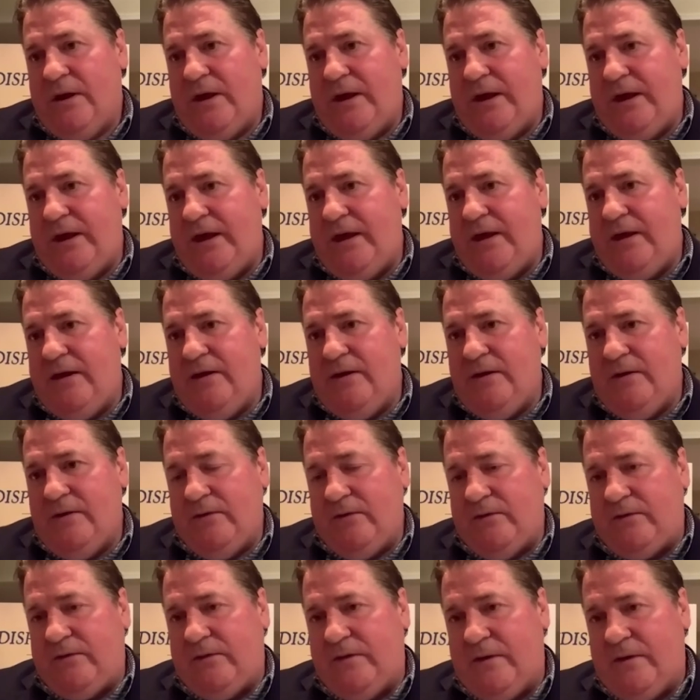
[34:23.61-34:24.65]
He
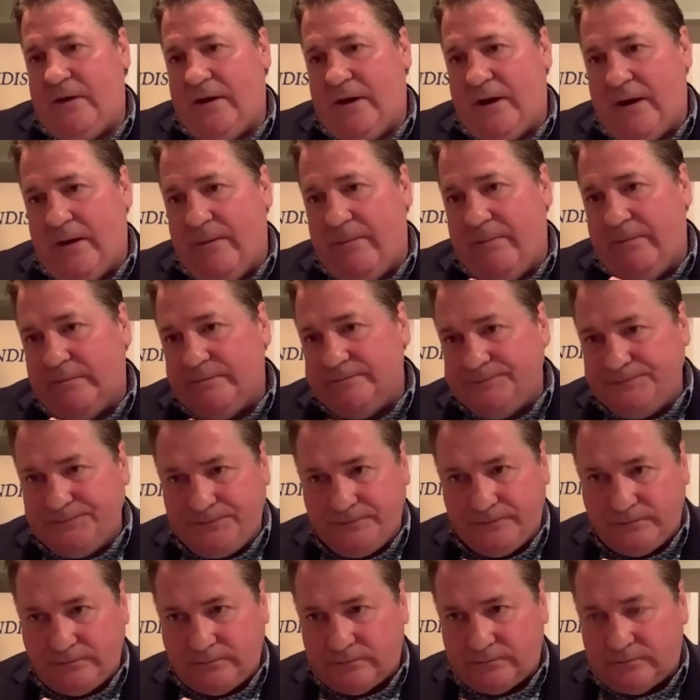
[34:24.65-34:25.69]
is um,
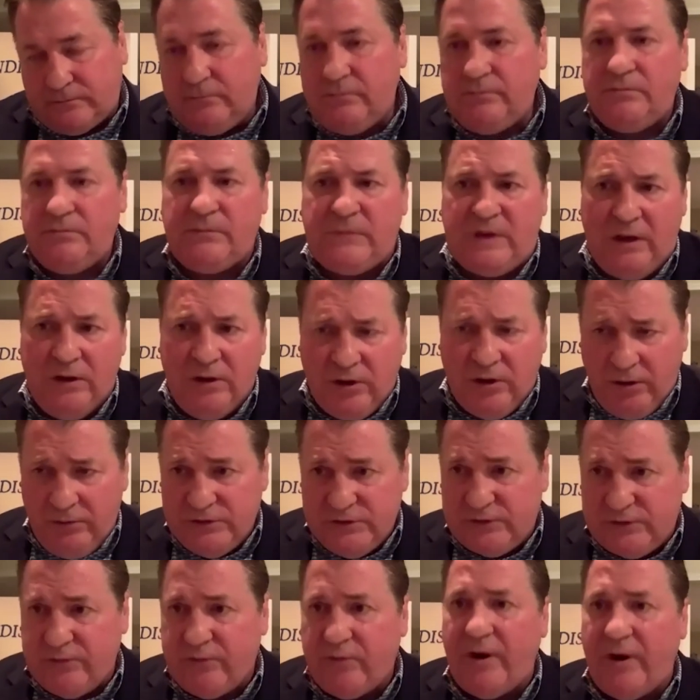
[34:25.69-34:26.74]

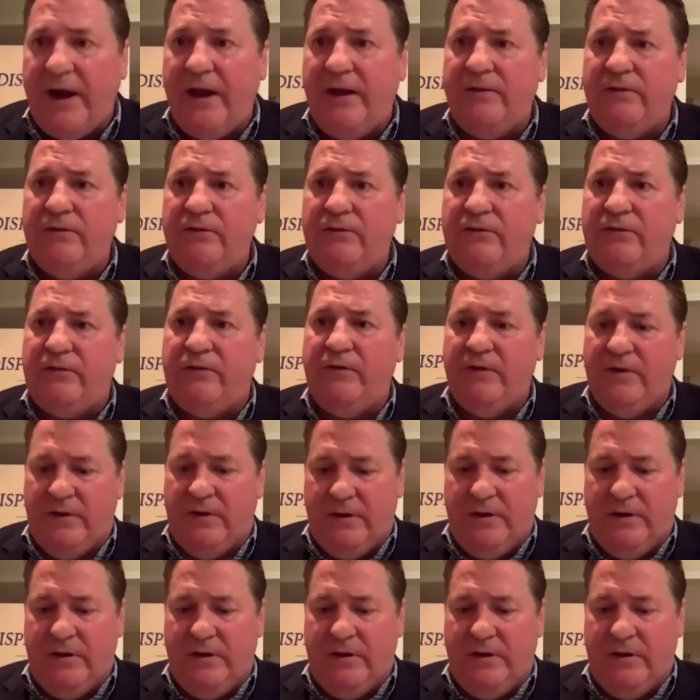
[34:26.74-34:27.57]
close friends